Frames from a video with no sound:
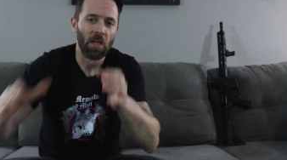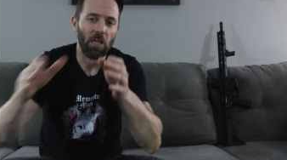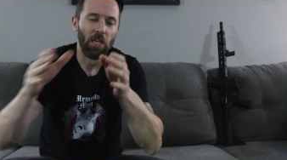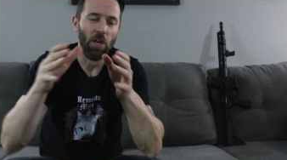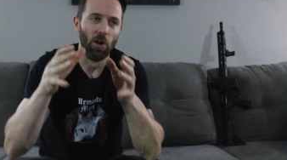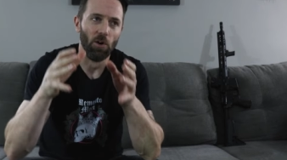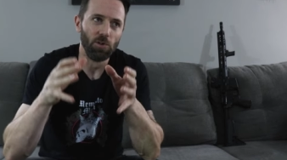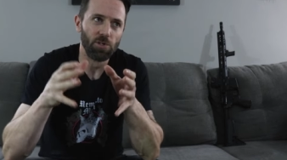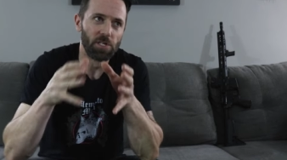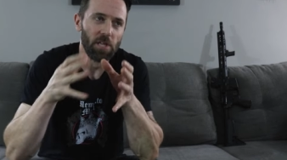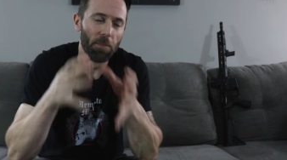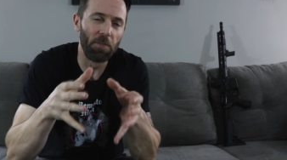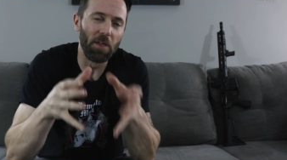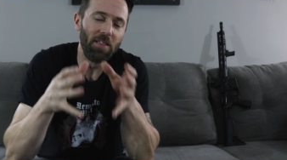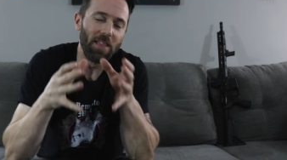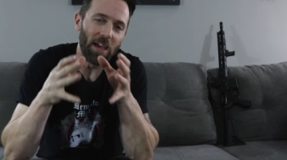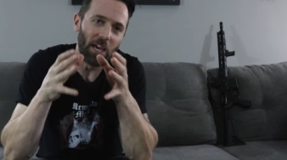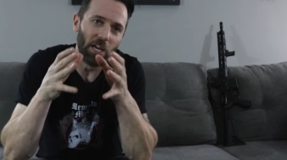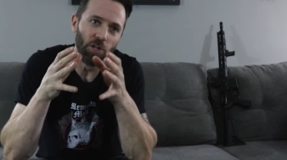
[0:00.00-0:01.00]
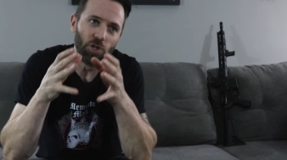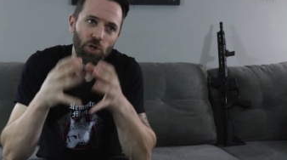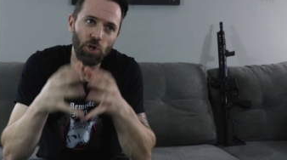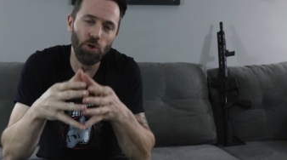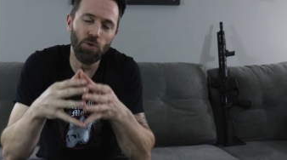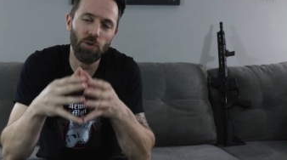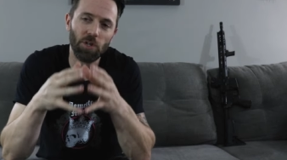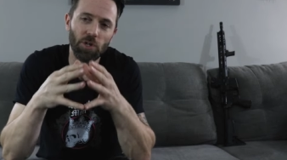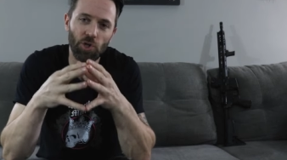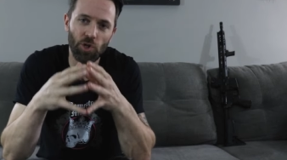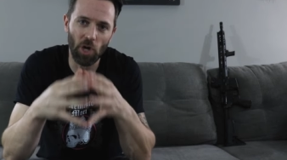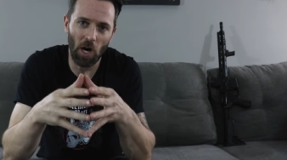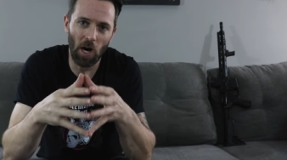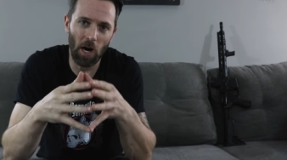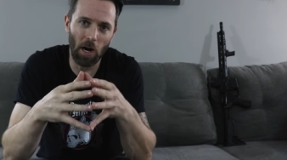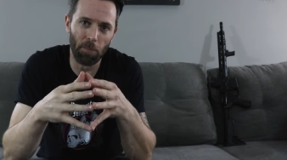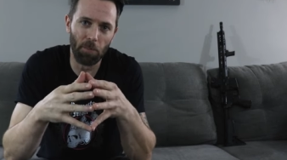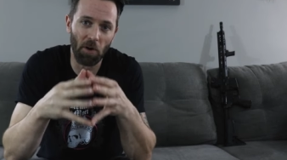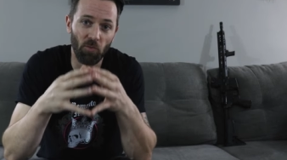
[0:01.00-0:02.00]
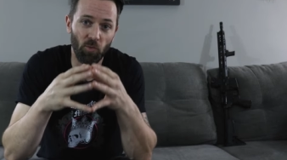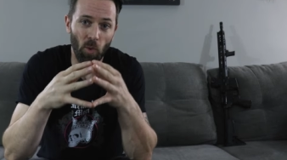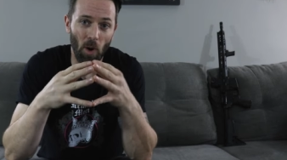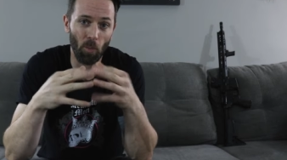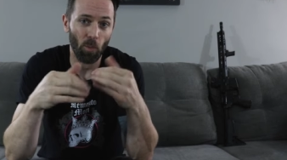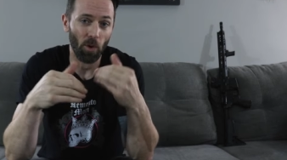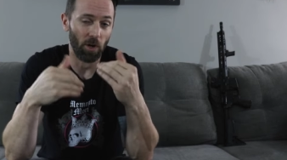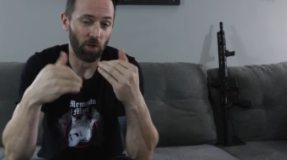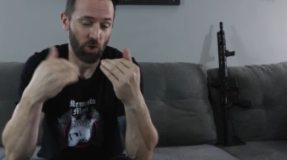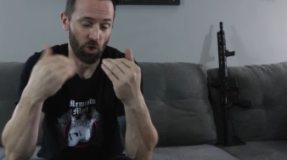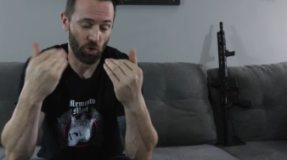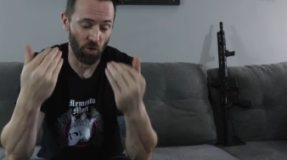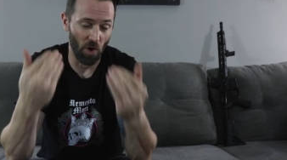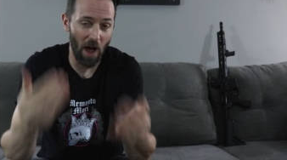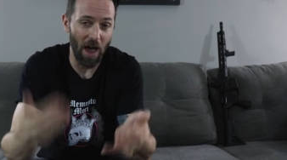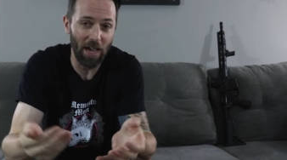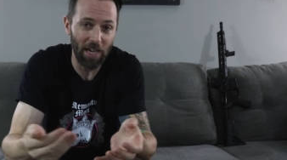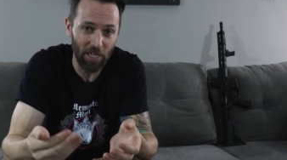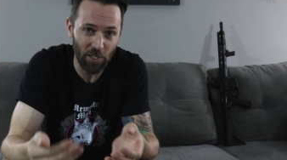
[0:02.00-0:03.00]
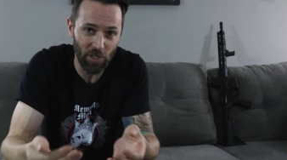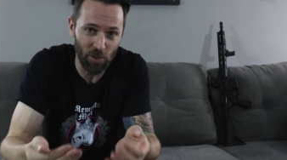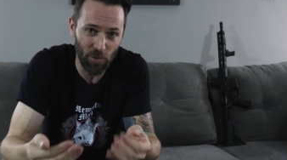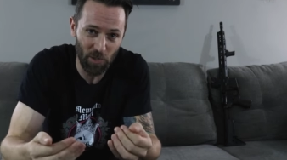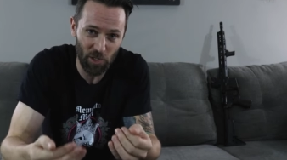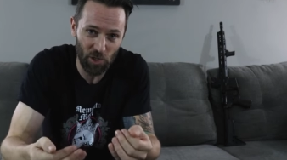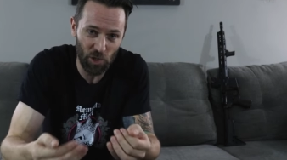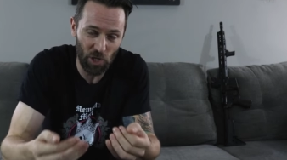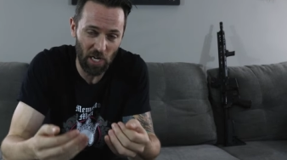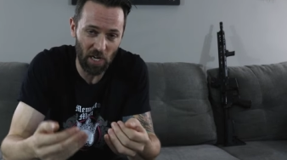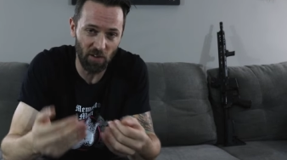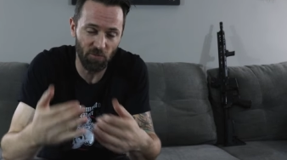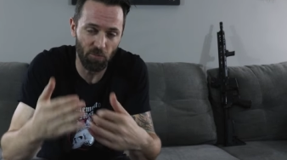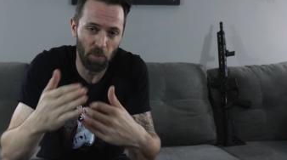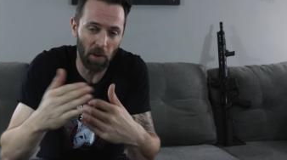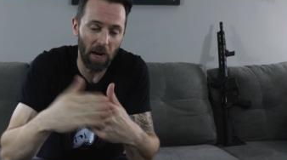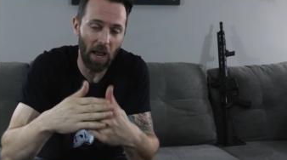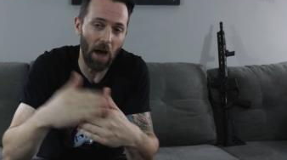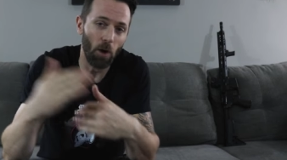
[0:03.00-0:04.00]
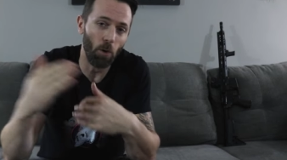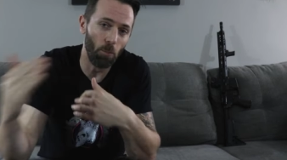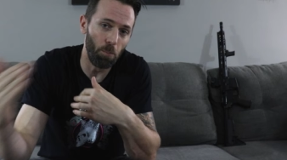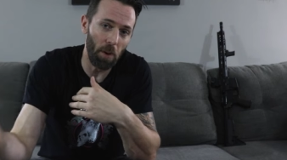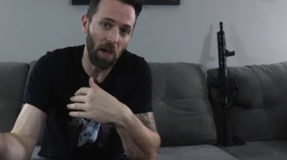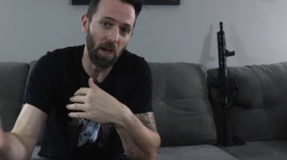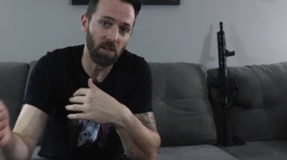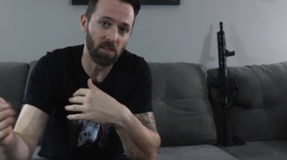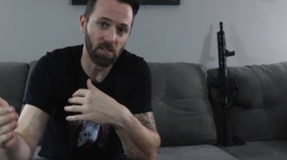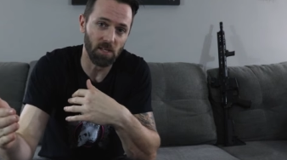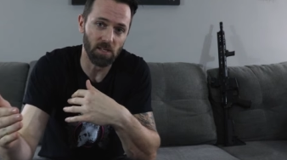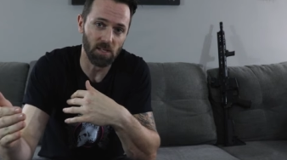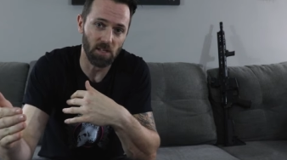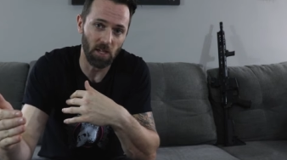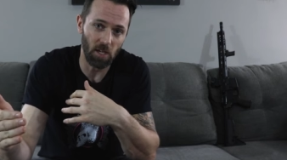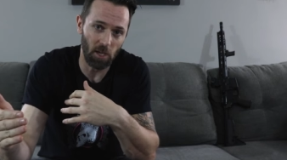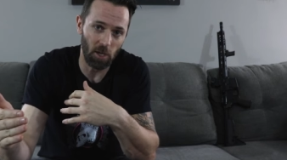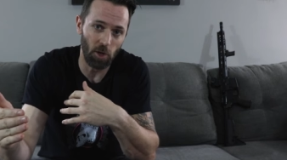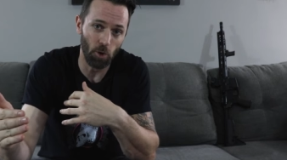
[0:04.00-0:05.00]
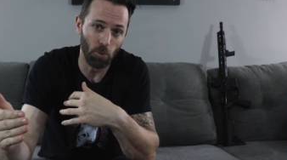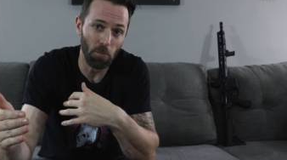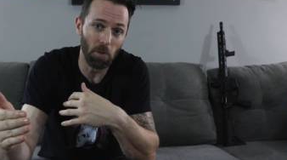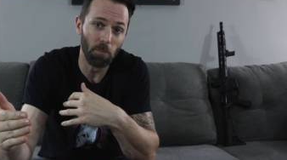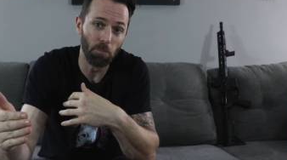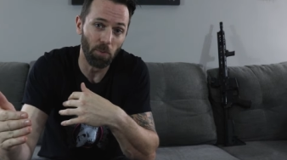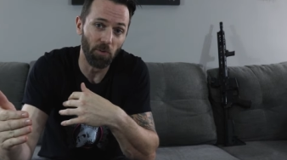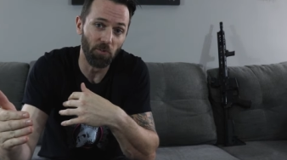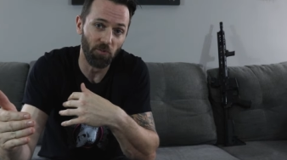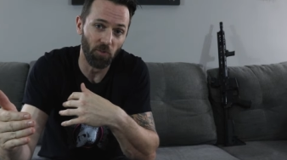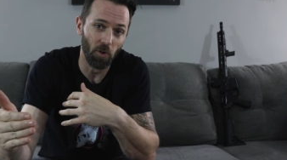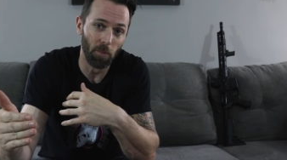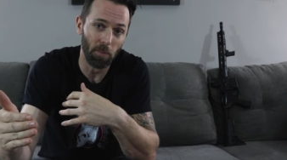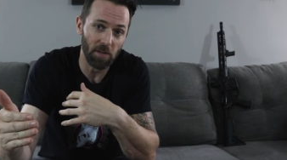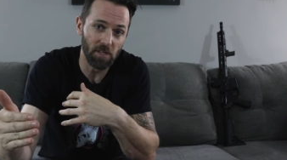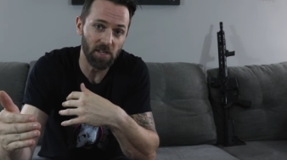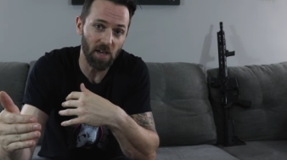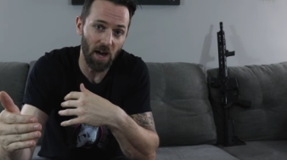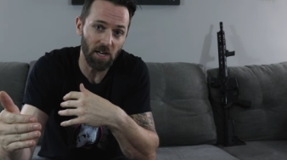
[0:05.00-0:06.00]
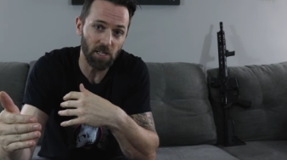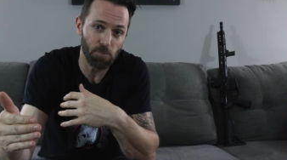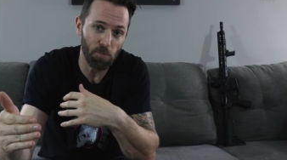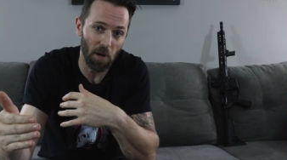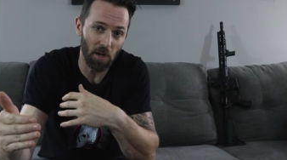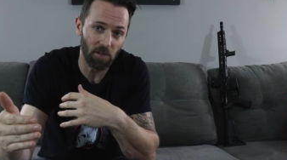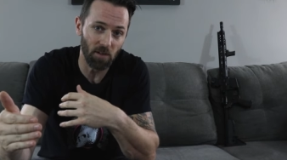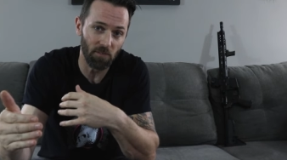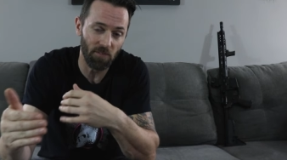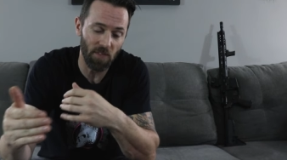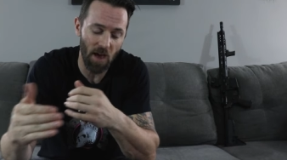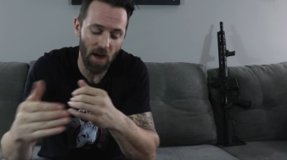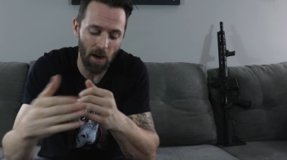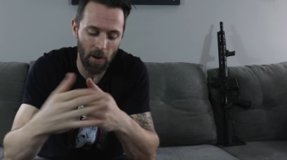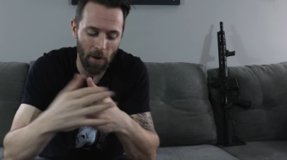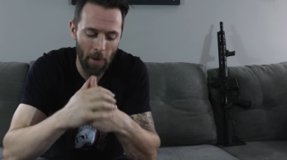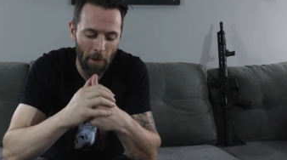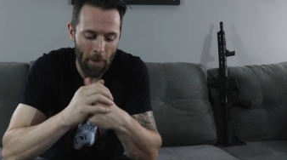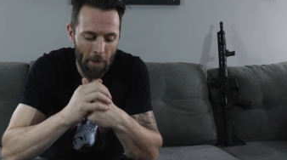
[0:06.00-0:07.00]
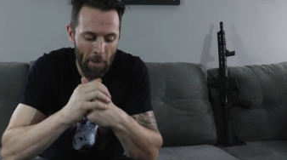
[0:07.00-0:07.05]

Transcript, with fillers: you know, something that can do the job of what we're trying to achieve, but outpaces the human performance aspect of that,